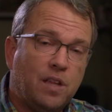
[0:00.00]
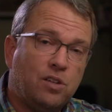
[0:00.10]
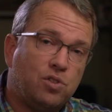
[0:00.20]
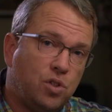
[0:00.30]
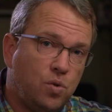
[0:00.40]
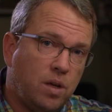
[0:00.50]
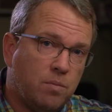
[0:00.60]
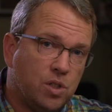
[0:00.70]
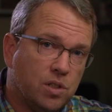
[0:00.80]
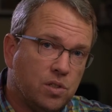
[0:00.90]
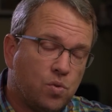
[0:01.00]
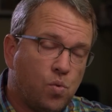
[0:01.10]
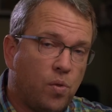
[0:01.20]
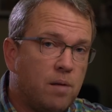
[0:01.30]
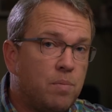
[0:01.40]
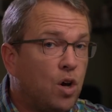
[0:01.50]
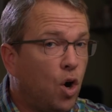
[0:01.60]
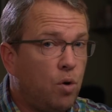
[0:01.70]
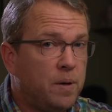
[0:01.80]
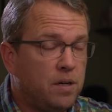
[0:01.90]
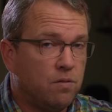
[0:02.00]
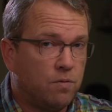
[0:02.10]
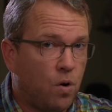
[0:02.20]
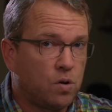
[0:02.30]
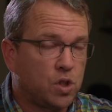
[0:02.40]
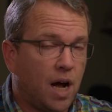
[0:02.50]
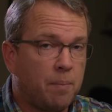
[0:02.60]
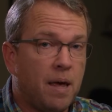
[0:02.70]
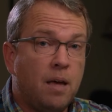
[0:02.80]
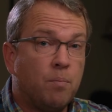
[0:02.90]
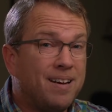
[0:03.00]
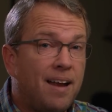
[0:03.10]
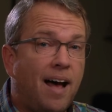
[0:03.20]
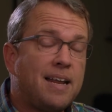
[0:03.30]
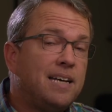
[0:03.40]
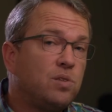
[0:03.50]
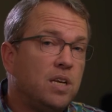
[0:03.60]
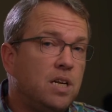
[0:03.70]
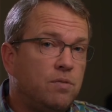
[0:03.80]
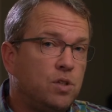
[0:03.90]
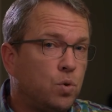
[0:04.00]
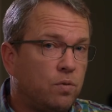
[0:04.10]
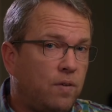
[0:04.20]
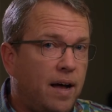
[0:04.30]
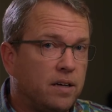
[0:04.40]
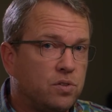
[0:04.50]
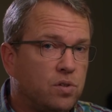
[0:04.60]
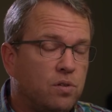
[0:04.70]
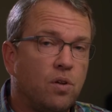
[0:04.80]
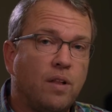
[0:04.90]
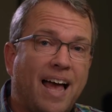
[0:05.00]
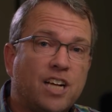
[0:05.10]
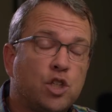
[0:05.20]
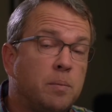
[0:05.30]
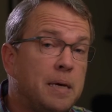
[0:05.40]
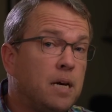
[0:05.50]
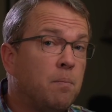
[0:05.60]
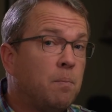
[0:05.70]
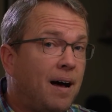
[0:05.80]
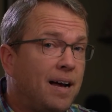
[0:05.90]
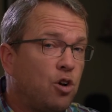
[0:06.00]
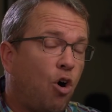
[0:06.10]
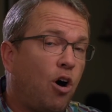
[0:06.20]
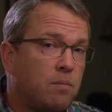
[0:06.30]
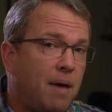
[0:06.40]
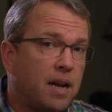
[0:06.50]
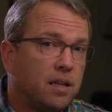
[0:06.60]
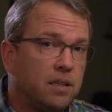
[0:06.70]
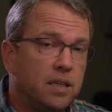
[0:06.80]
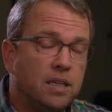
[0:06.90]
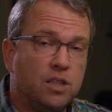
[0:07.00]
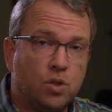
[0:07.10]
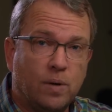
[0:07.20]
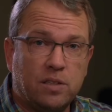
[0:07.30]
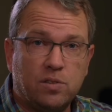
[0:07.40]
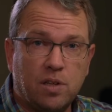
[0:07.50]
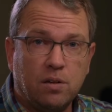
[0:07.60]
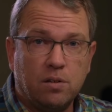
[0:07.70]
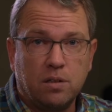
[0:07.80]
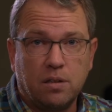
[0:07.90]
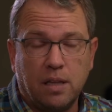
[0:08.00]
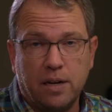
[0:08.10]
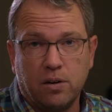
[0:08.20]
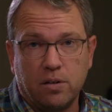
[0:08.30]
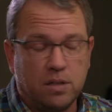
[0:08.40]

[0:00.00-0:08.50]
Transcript: these two images will then be opened in Photoshop, but not as individual files. They'll actually be combined automatically into a single layered